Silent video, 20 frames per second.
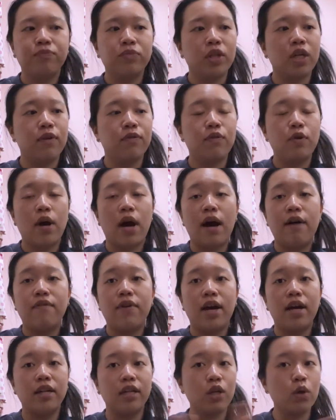If you have
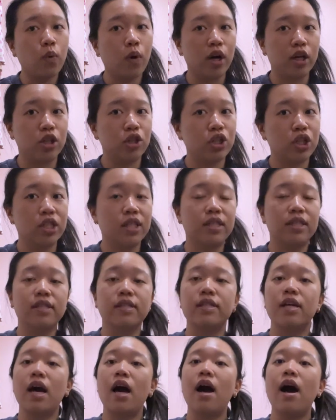any questions